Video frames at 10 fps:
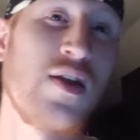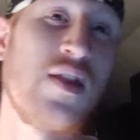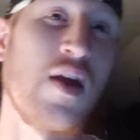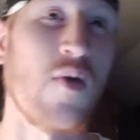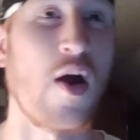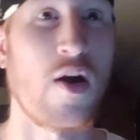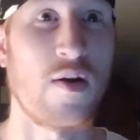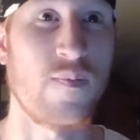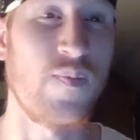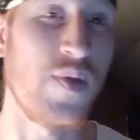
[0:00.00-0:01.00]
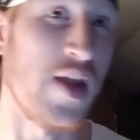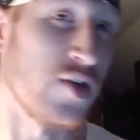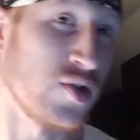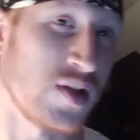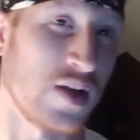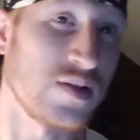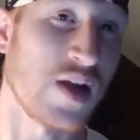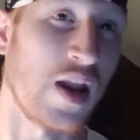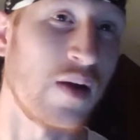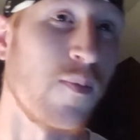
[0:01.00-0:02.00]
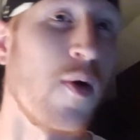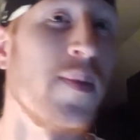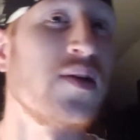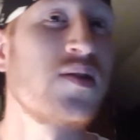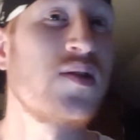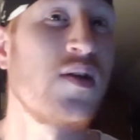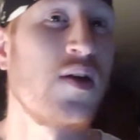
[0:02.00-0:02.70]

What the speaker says: there are interesting sonic moments